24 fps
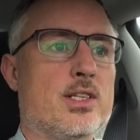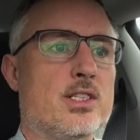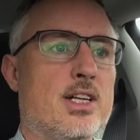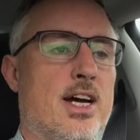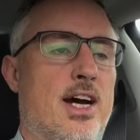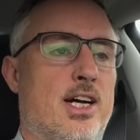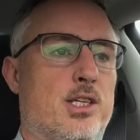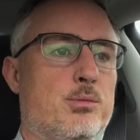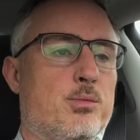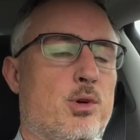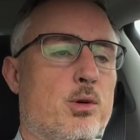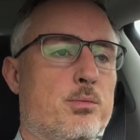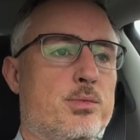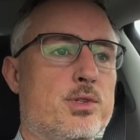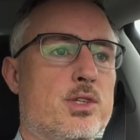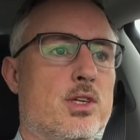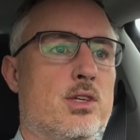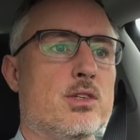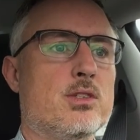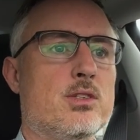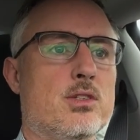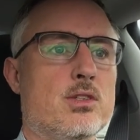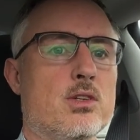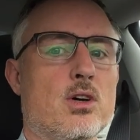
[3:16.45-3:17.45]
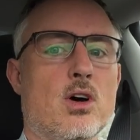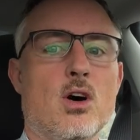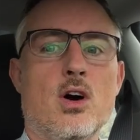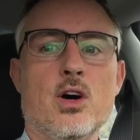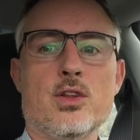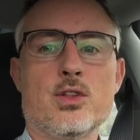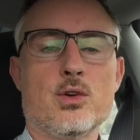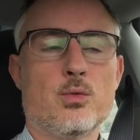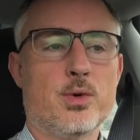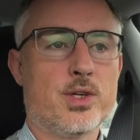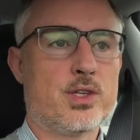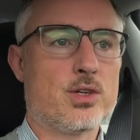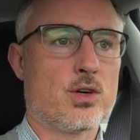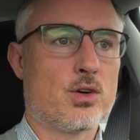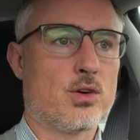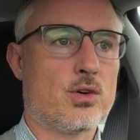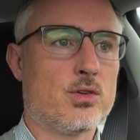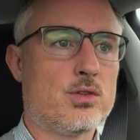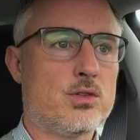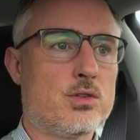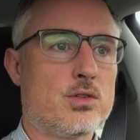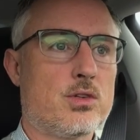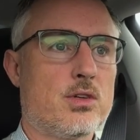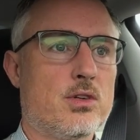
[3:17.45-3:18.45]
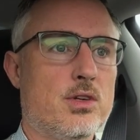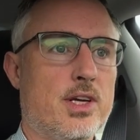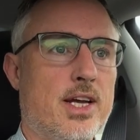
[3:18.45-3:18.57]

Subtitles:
tax purposes on the returns